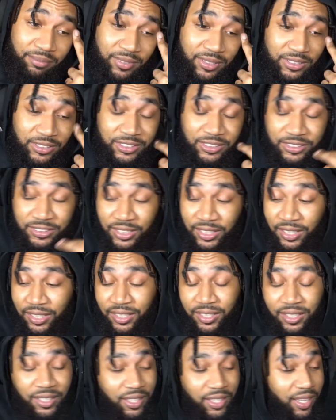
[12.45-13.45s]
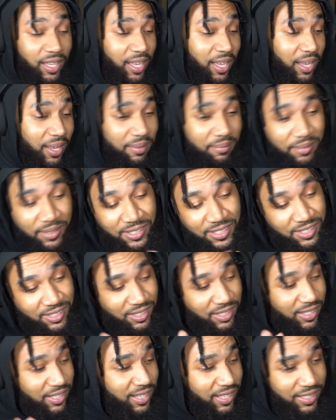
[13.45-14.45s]
But shit. Make sure y'all
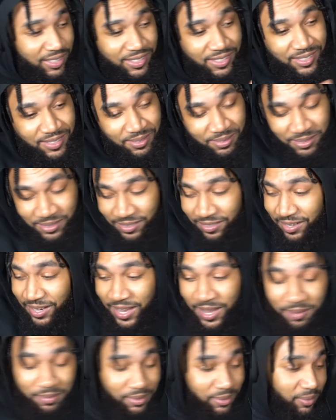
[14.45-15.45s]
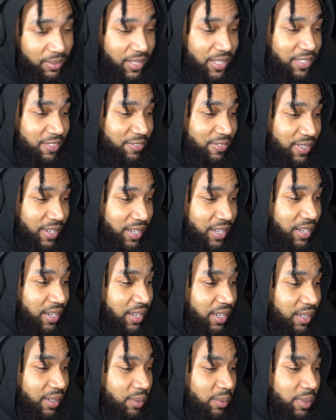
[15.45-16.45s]
like and subscribe, and let's find
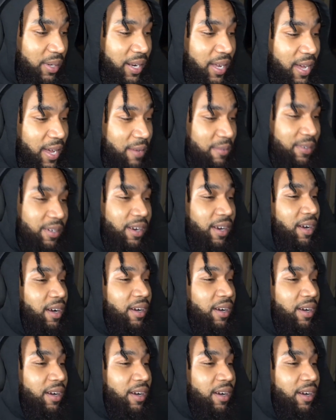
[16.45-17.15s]
out what happened to her.